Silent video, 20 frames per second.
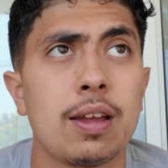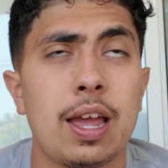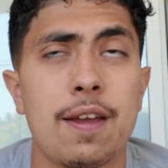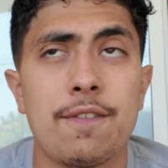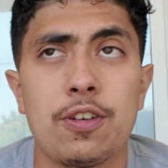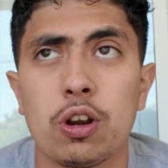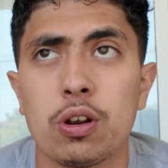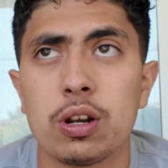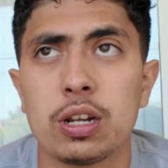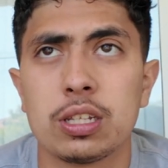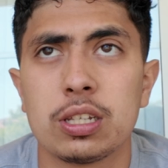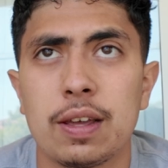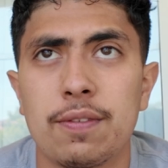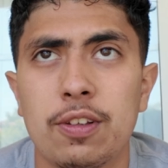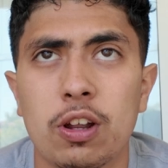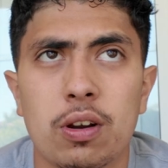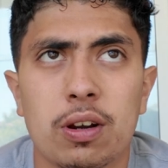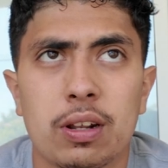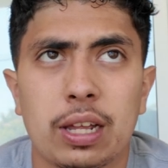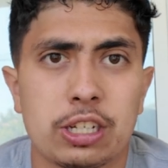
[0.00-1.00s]

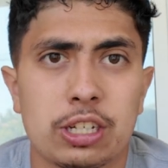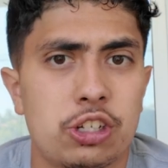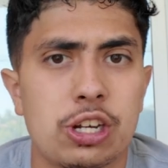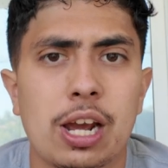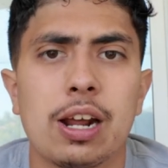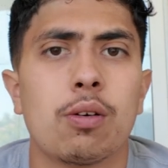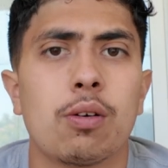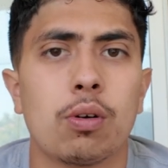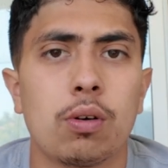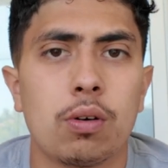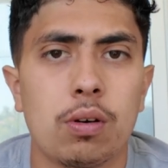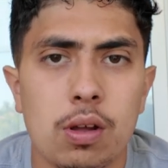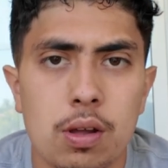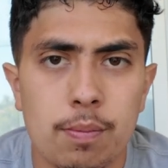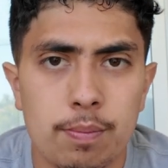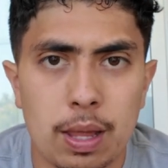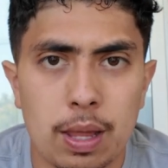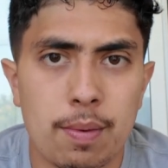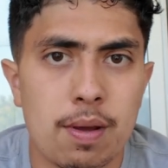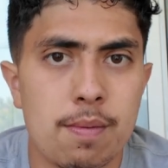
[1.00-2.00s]
If they're like general,
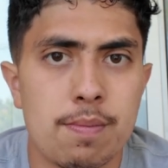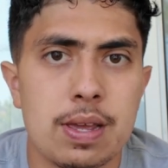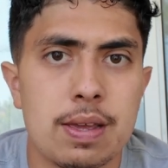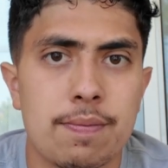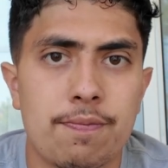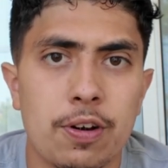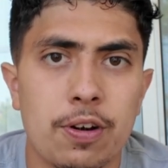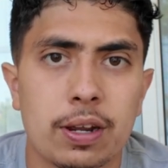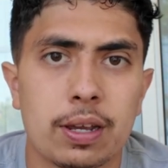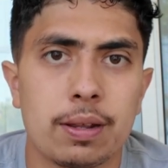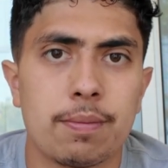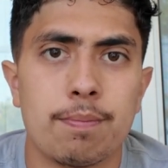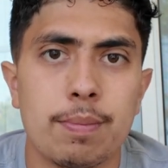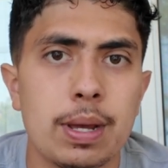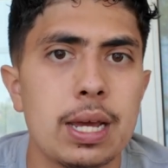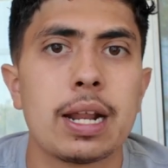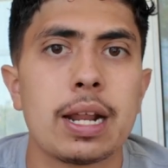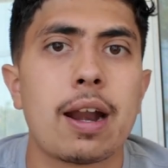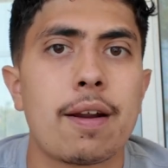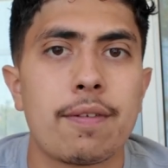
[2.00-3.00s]
they may be fucking
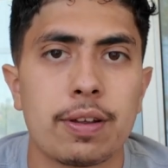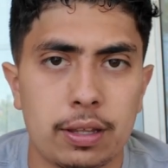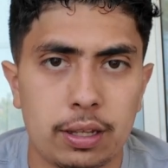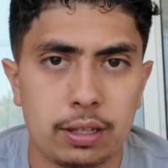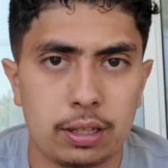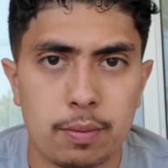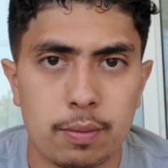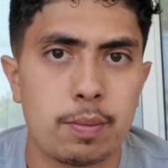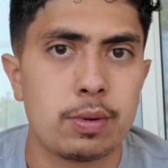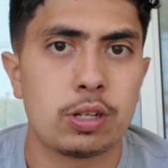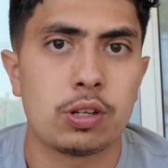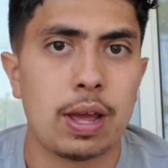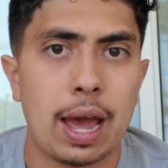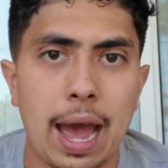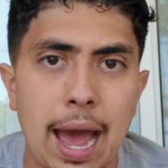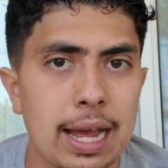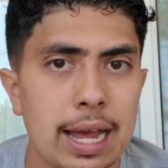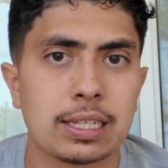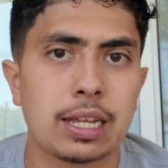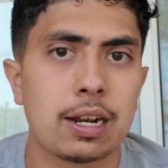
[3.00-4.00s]
mid at everything. They may be
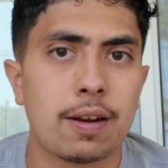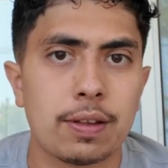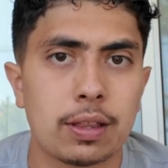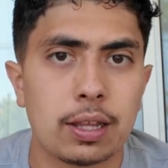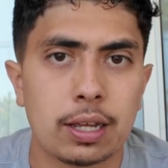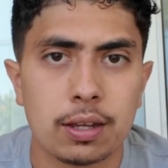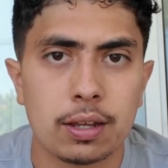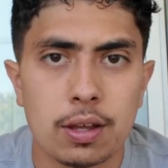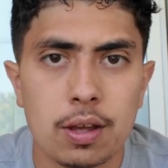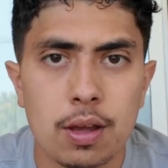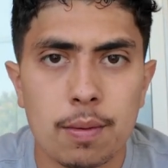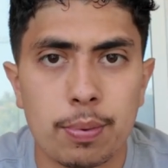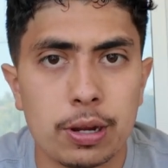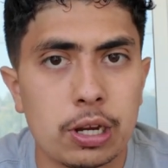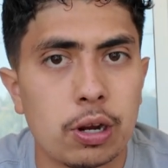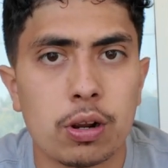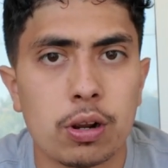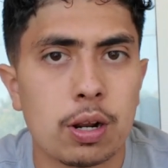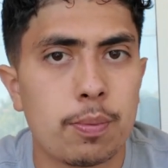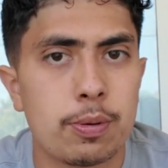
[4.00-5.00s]
ass at everything.
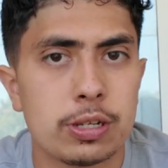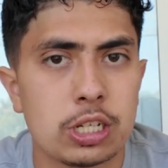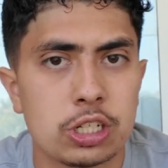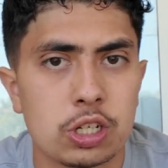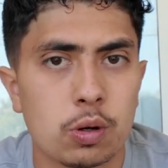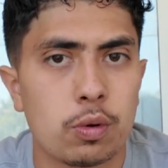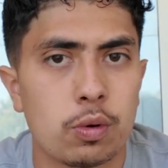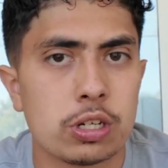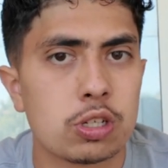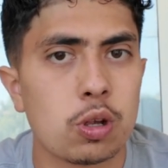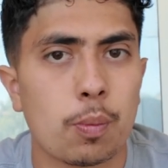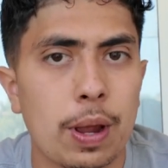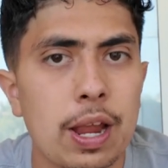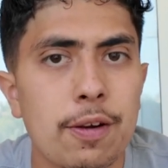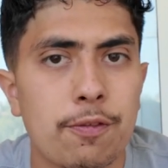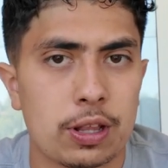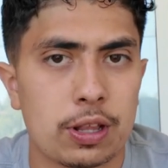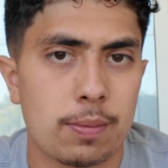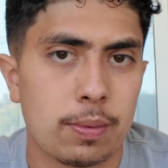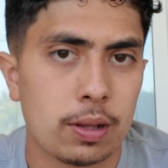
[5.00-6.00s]
But you're in a position where you're still
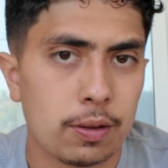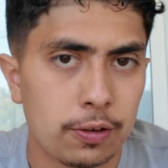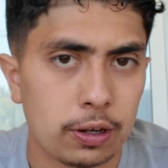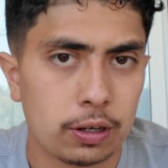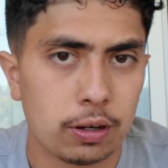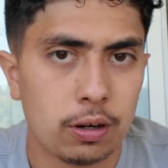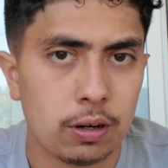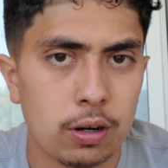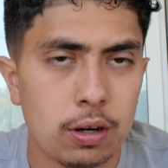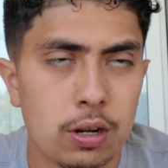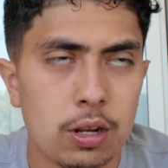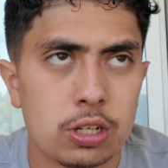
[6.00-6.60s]
paying for that motherfucker.